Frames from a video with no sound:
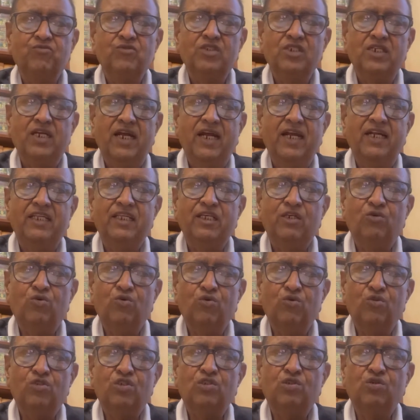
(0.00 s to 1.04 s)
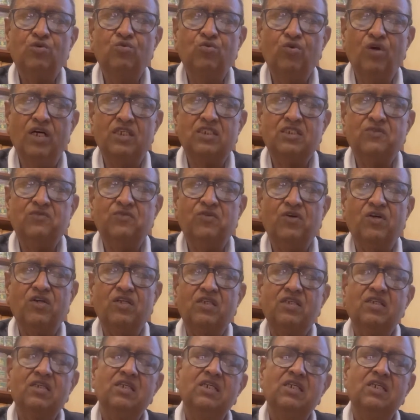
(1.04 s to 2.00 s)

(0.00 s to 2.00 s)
and the courts do ask for